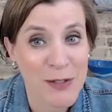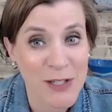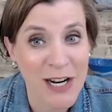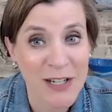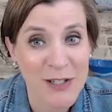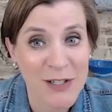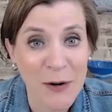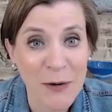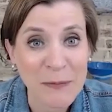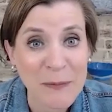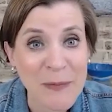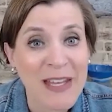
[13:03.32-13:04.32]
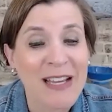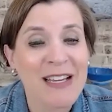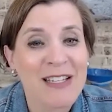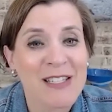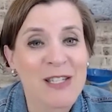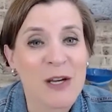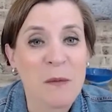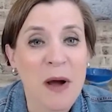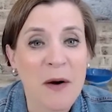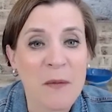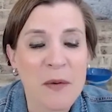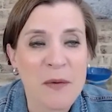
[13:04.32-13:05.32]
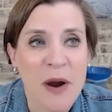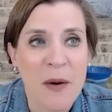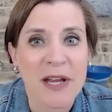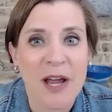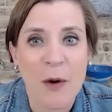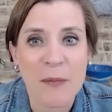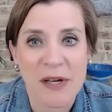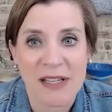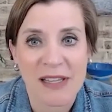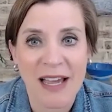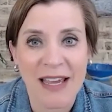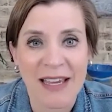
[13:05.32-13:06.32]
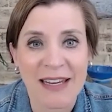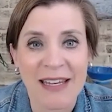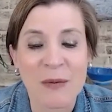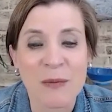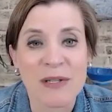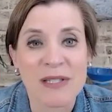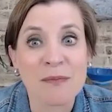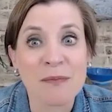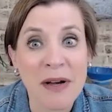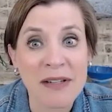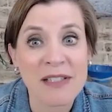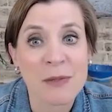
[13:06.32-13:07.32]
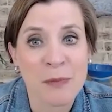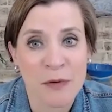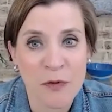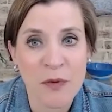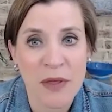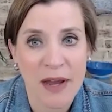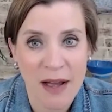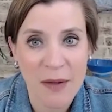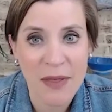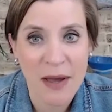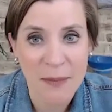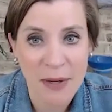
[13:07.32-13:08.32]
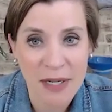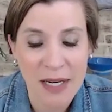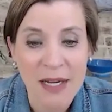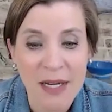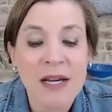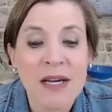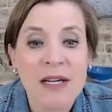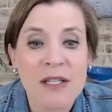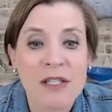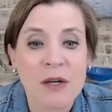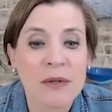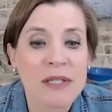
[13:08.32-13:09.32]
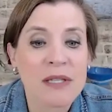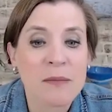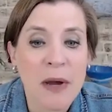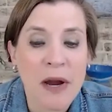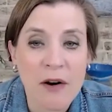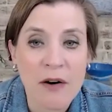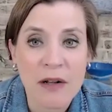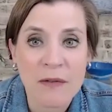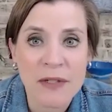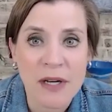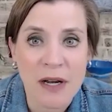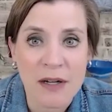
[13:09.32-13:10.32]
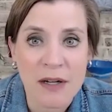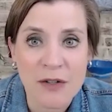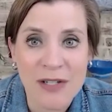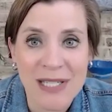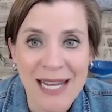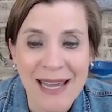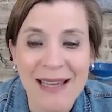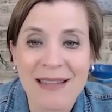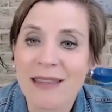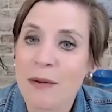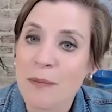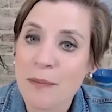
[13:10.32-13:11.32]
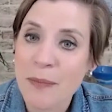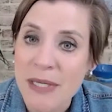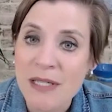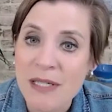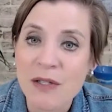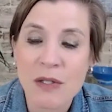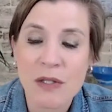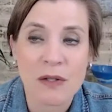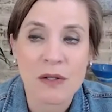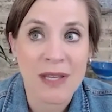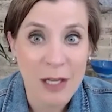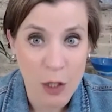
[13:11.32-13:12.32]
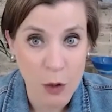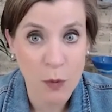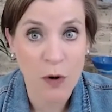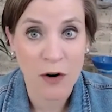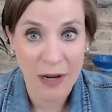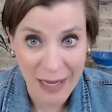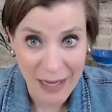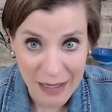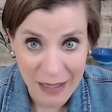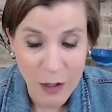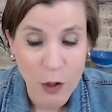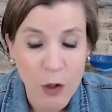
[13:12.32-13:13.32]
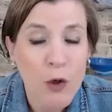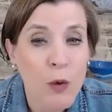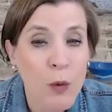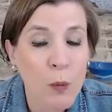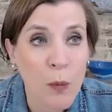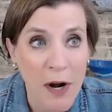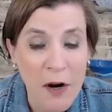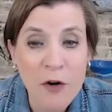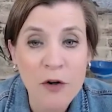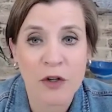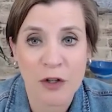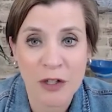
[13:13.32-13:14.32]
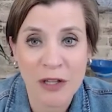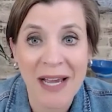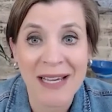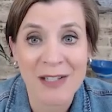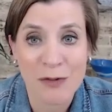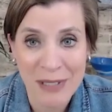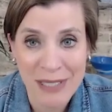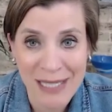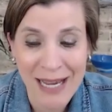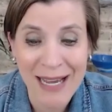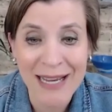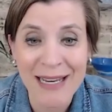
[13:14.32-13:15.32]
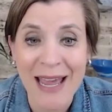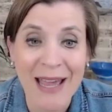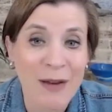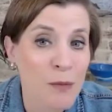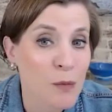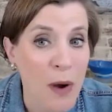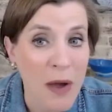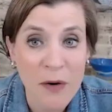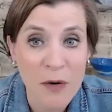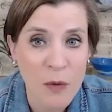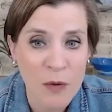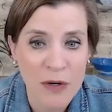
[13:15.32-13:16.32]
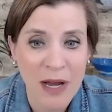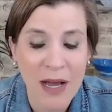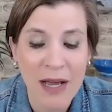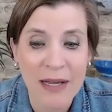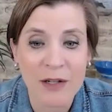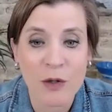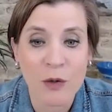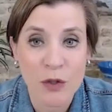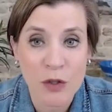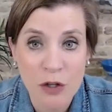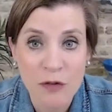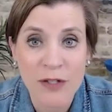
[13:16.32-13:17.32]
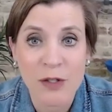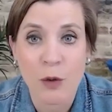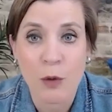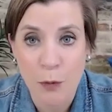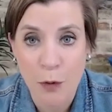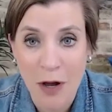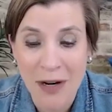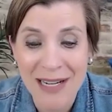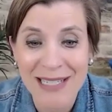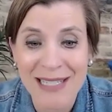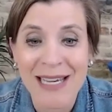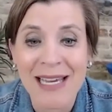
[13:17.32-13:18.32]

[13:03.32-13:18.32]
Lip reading: checks, y'all. So while we were able to help the client, it was months before they got that money. So it's imperative to understand the business that you are in, where your clients reside, and whether or not your service or product,